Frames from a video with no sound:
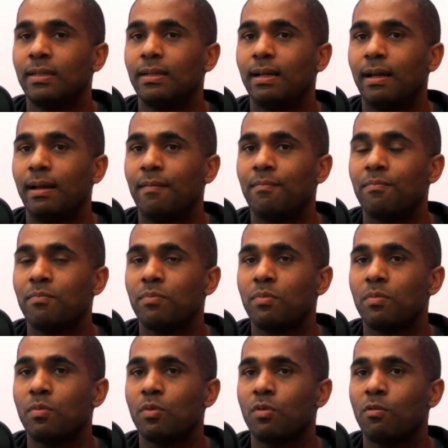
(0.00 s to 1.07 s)
When
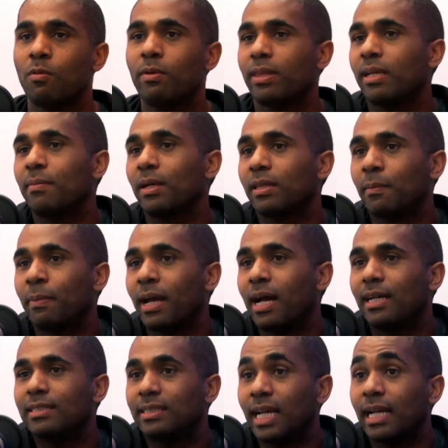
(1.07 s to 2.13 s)
we think about the
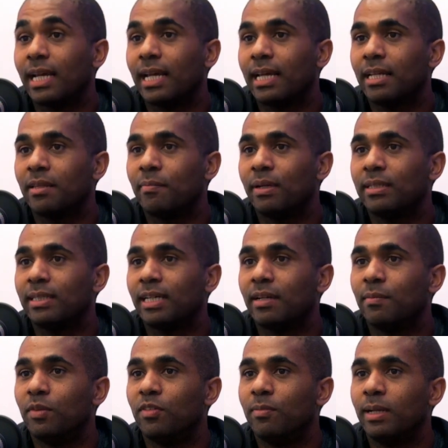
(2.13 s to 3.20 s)
past decade and the big data
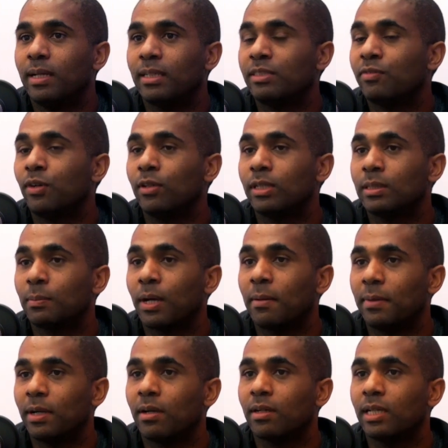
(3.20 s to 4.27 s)
movement, it's focused
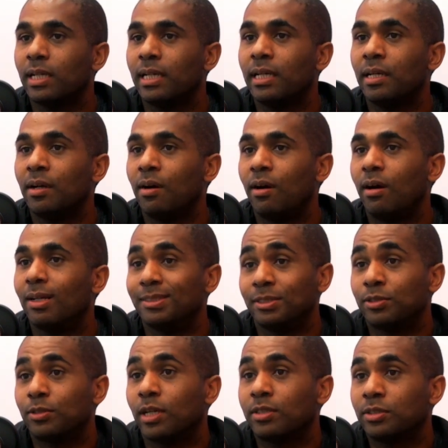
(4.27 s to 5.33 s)
primarily on
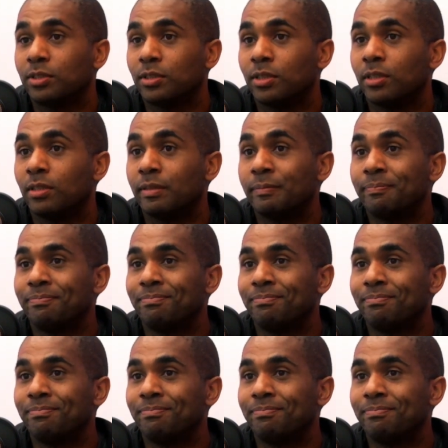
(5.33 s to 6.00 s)
structured